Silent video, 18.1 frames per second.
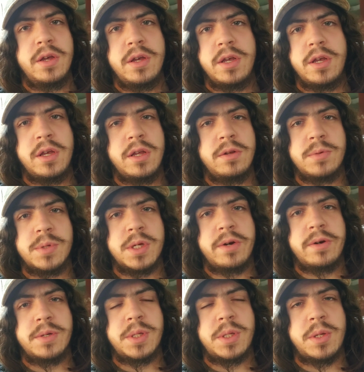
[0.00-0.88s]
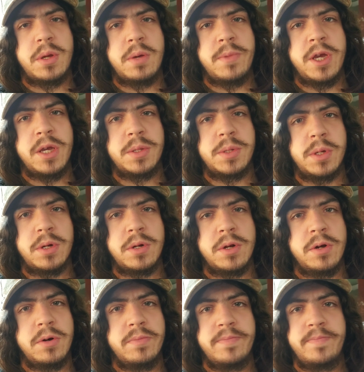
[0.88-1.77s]
and it was always the same answer.
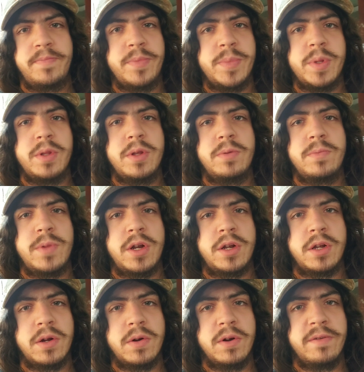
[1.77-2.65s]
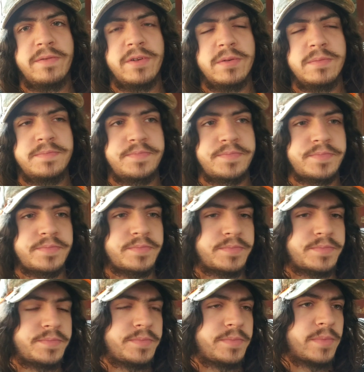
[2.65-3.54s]
Nope, didn't want to get rid of it.
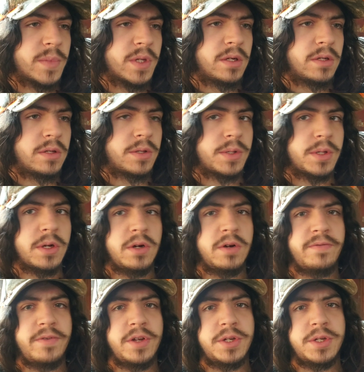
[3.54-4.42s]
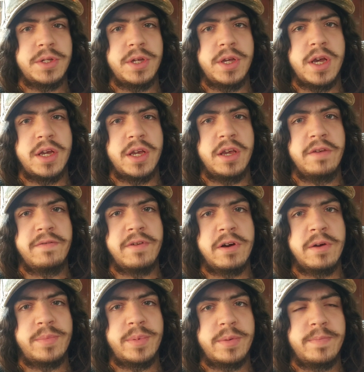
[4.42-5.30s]
So eventually I gave up.